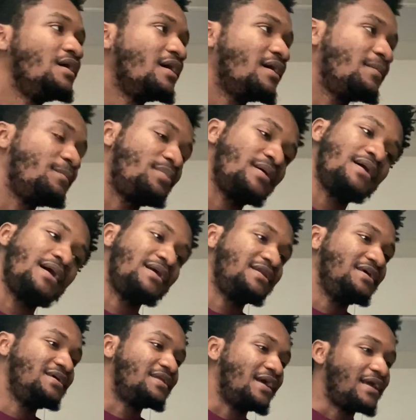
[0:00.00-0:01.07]
But I
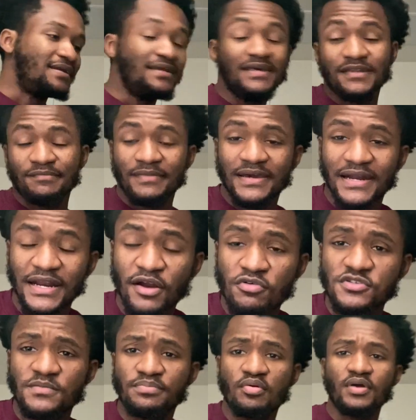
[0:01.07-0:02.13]
need it, I need it, man. I need all
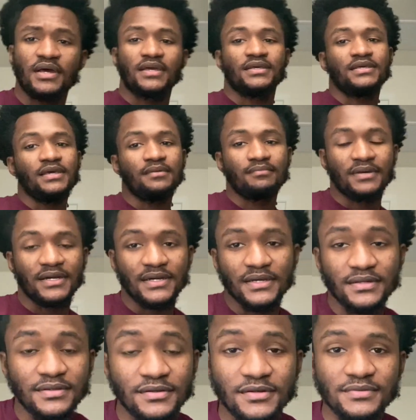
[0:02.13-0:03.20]
support I can get,
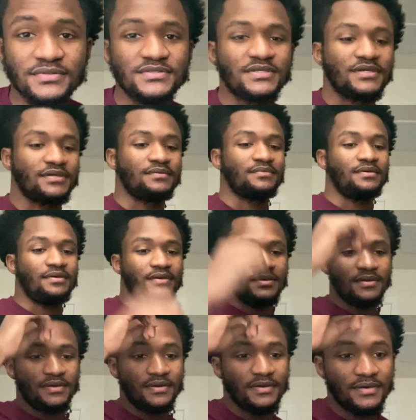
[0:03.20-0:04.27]
man. You know what I'm saying?
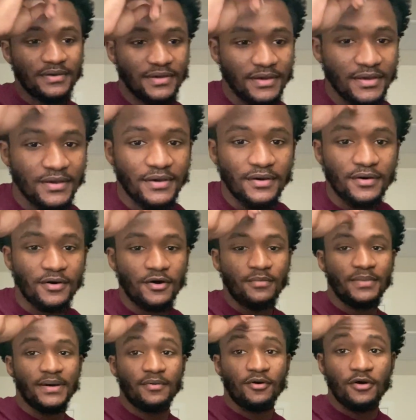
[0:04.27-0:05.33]
all
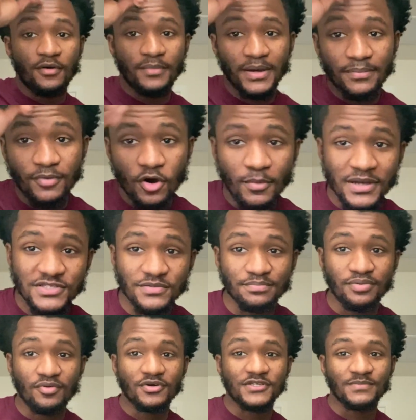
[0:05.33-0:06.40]
my all my all my
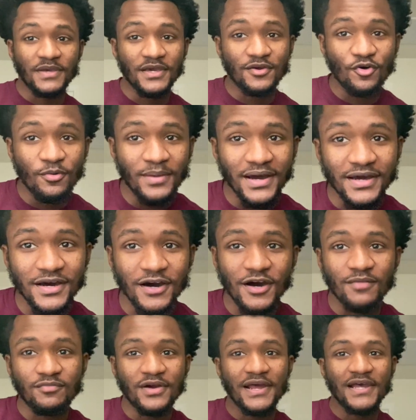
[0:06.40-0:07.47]
supporters, man, all my
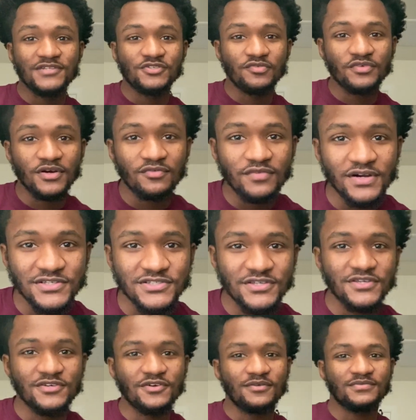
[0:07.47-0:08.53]
comrades over in Russia,
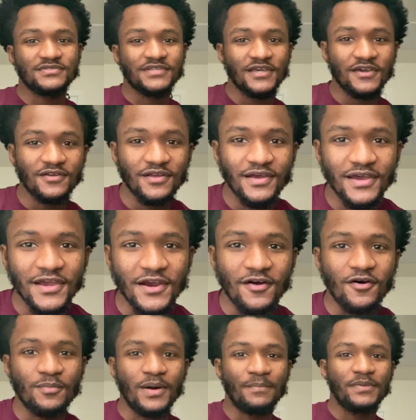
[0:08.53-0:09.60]
you know what I'm saying?
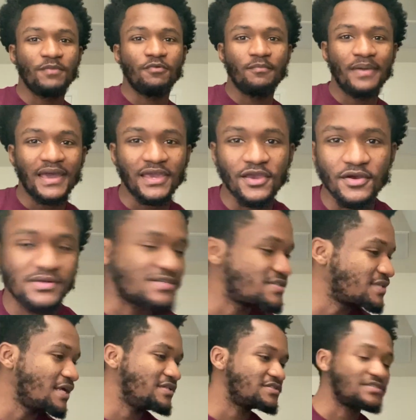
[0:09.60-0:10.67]
All my people back here in the
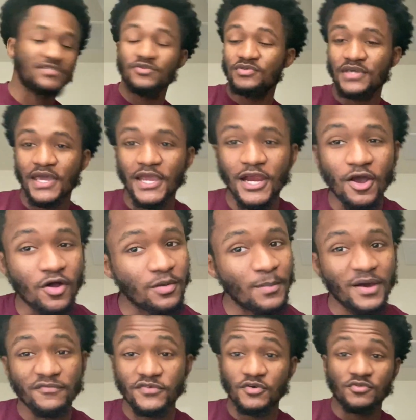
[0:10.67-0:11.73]
States, UK, all
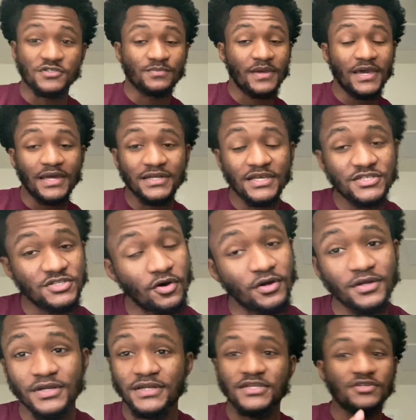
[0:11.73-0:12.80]
my viewers, man. I need y'all
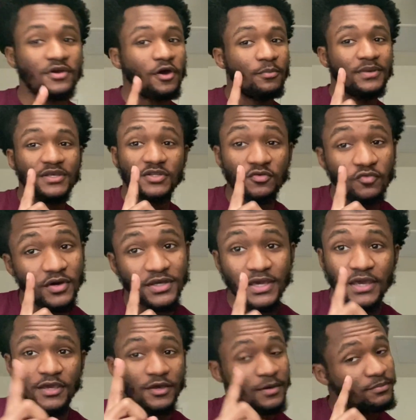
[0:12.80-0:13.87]
to I need y'all to help me get the
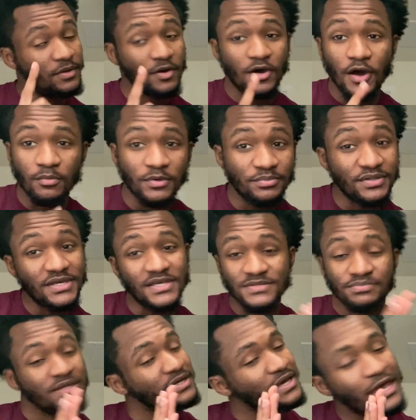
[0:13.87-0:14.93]
1K. help me, please.
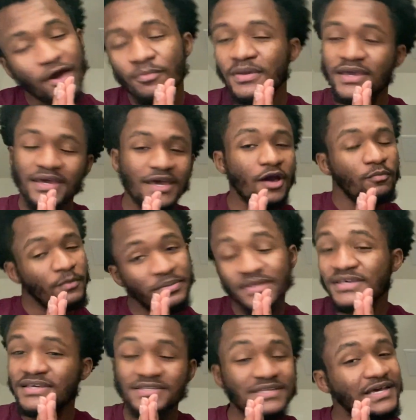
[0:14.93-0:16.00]
help me. Help me,
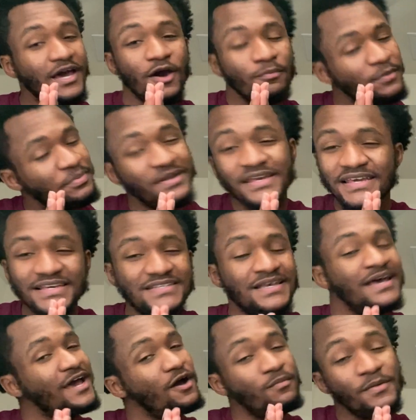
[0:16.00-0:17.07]
please. Help me, please.
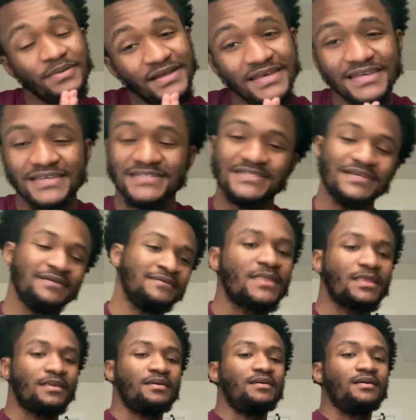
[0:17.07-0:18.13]
Help me, please.
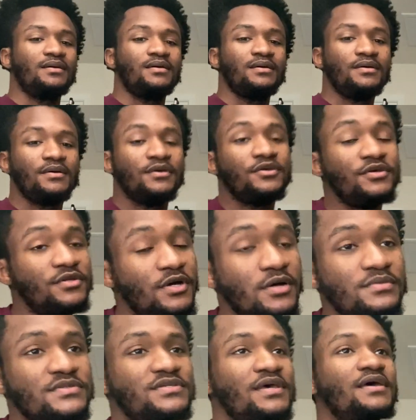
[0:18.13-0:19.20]
You know what
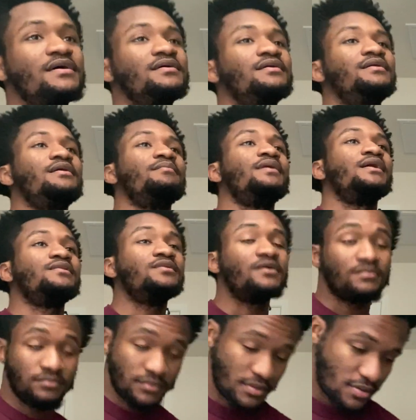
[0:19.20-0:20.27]
I'm saying? But hey,
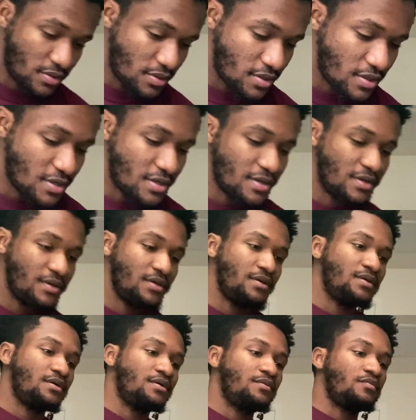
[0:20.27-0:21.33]
look.
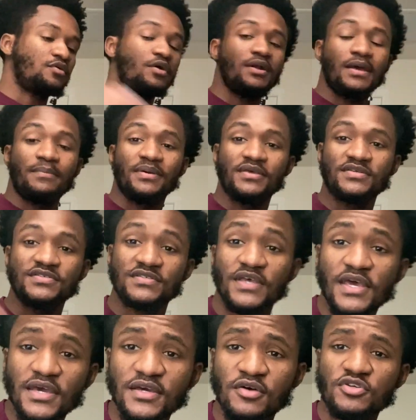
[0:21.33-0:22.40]
With all that being
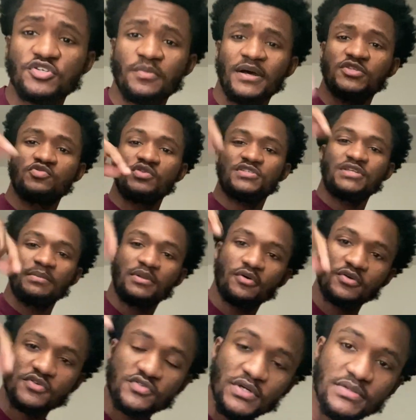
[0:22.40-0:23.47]
said, go show my Twitch down below in
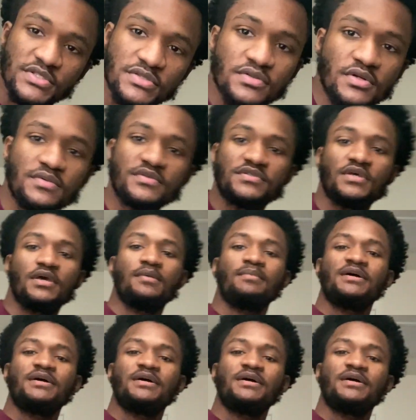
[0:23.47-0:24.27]
the description, you know what I'm saying?